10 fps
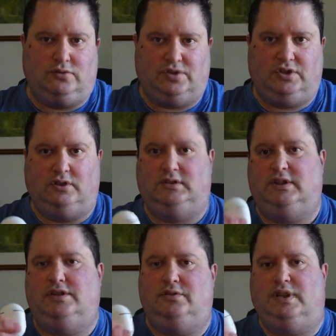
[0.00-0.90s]
solidly,
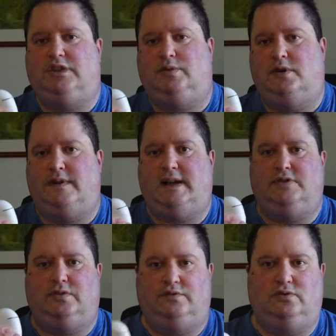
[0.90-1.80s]
you'd get 12 hours
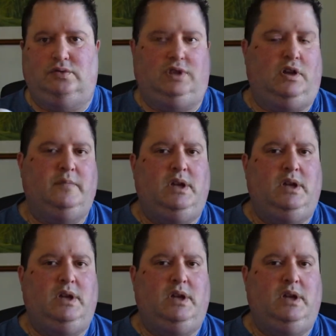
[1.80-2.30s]
of talk time.